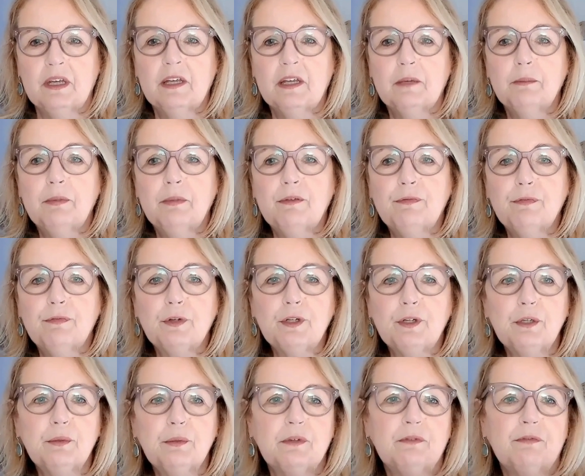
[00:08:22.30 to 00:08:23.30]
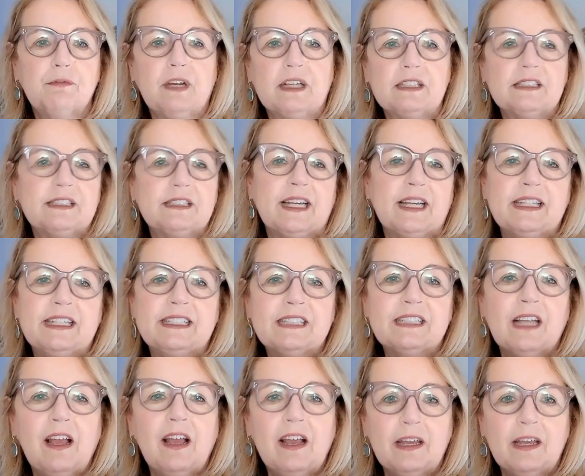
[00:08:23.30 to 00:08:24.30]
before you invest any
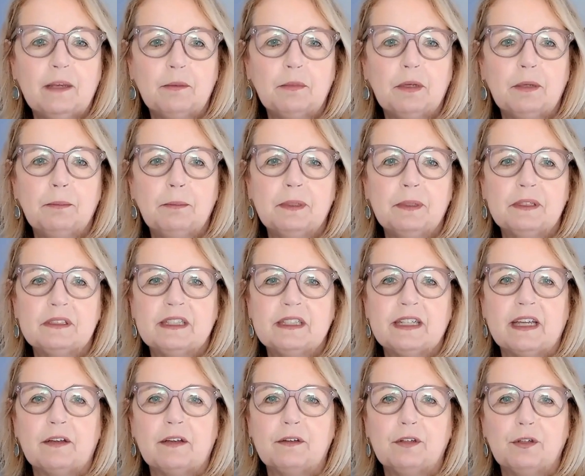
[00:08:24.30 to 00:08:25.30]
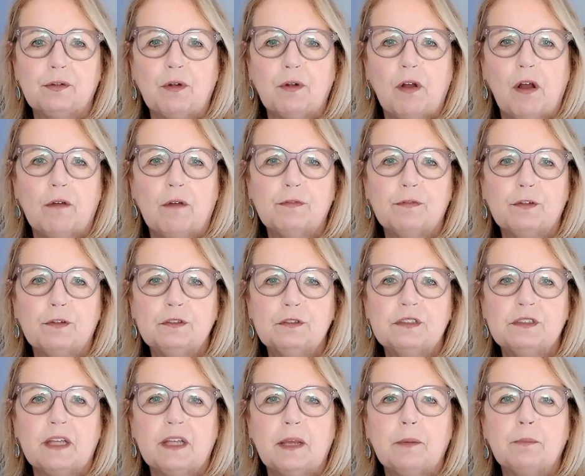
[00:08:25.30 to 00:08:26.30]
time in building out your offers
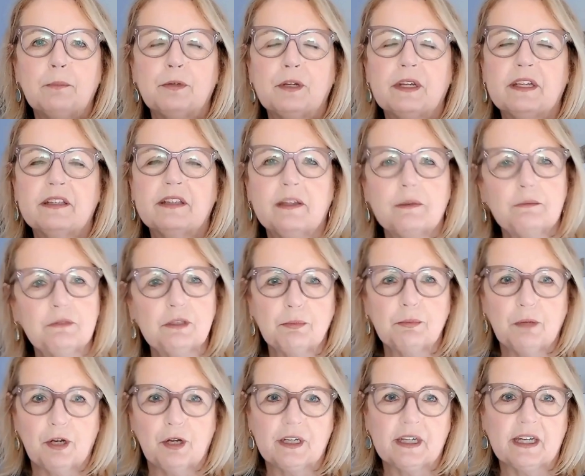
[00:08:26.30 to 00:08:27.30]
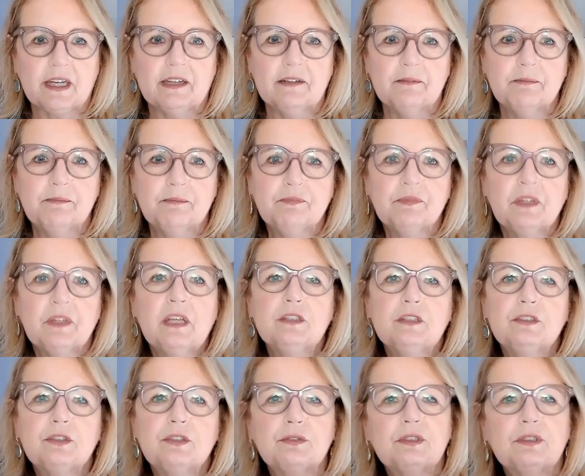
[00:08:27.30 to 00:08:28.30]
and bringing them to market.
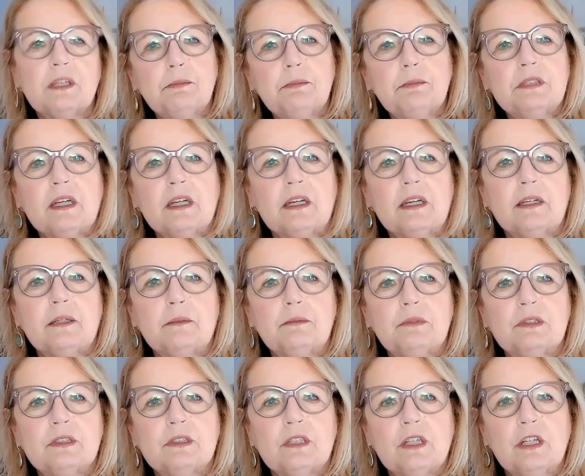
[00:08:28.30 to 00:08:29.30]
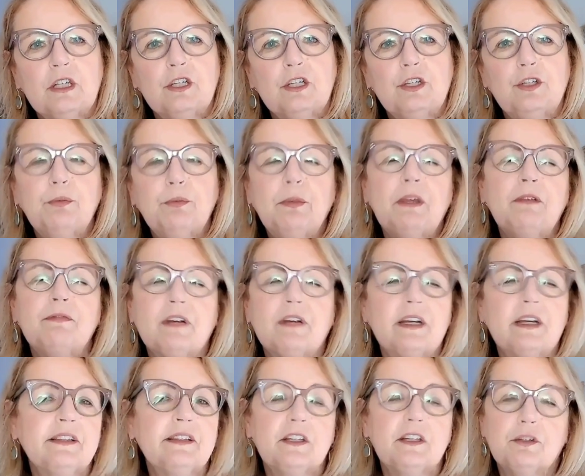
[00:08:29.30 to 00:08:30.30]
So sometimes you may
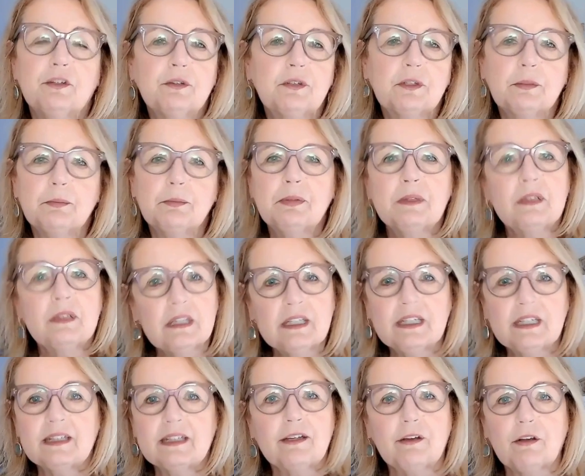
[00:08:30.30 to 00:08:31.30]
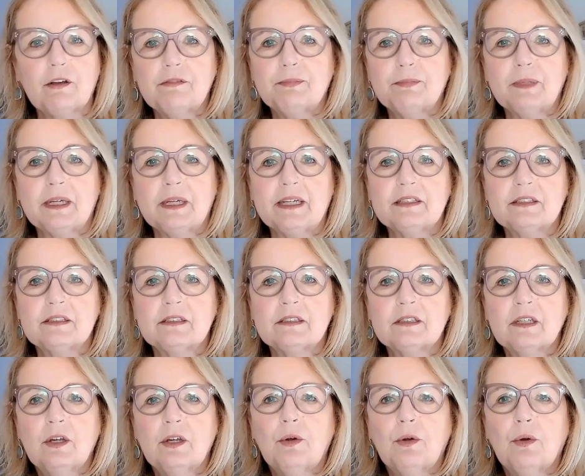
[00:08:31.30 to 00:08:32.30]
find that you're completely off base,
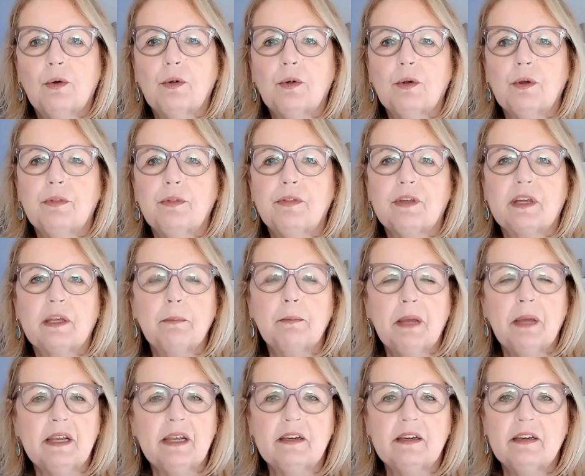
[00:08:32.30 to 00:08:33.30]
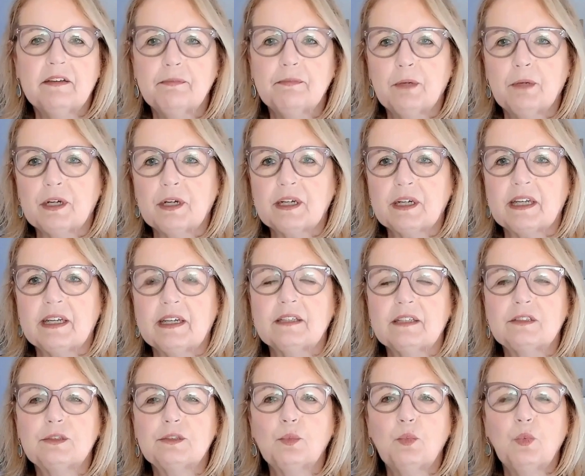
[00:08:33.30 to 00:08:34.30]
or the competitive market is
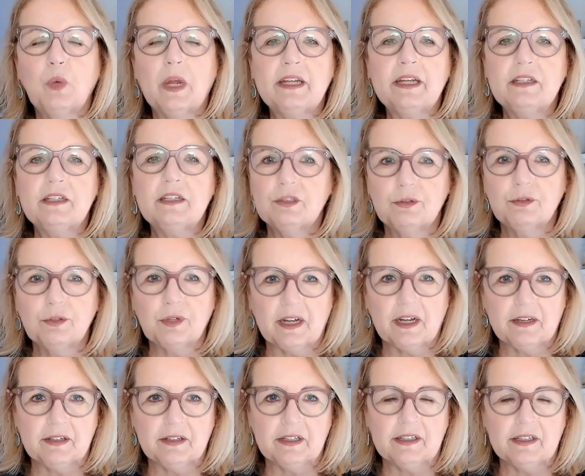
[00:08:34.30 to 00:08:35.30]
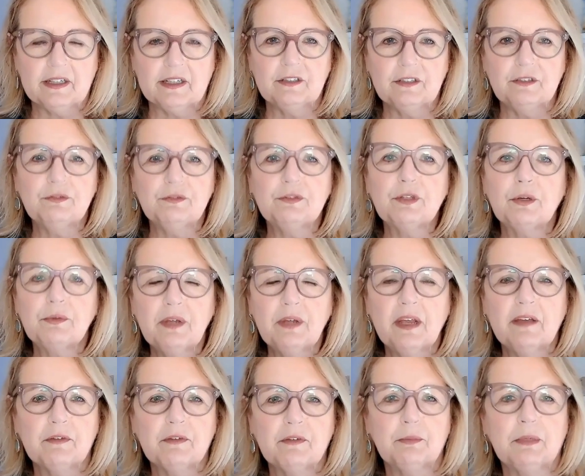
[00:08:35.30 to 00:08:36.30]
way too crowded and you don't have
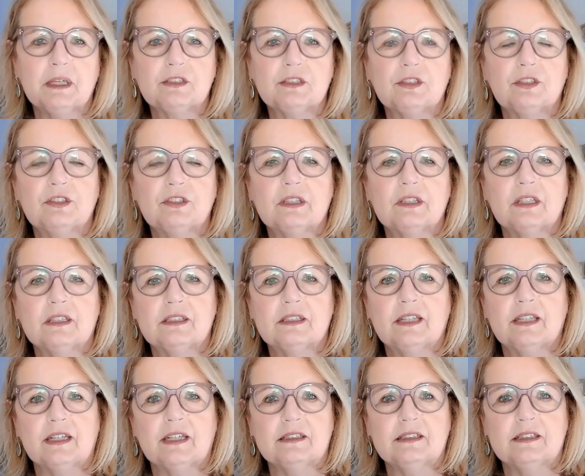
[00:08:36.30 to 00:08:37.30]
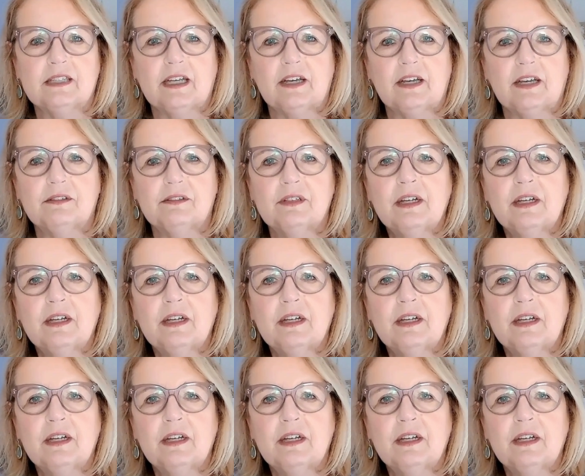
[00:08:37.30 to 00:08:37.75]
a message that stands out.